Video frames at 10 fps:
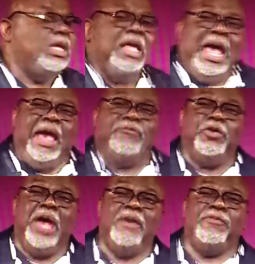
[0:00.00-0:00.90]
Have
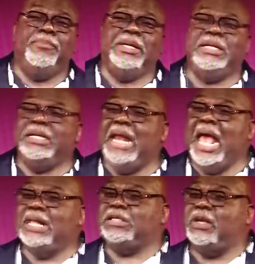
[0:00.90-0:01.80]
you ever been
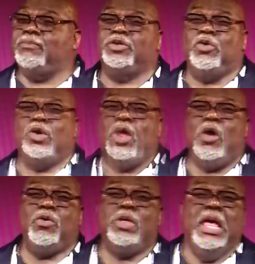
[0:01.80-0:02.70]
denied something so
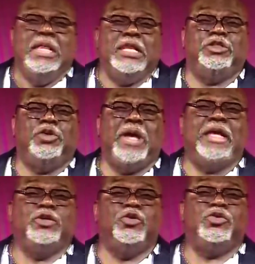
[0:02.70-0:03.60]
long that you
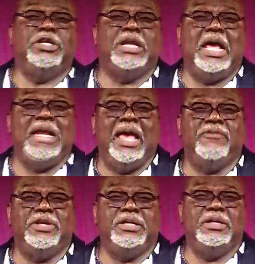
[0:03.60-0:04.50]
got used to not
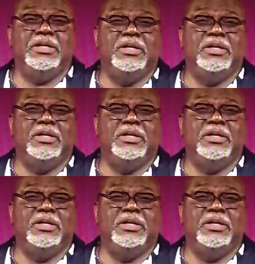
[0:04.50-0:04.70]
having it?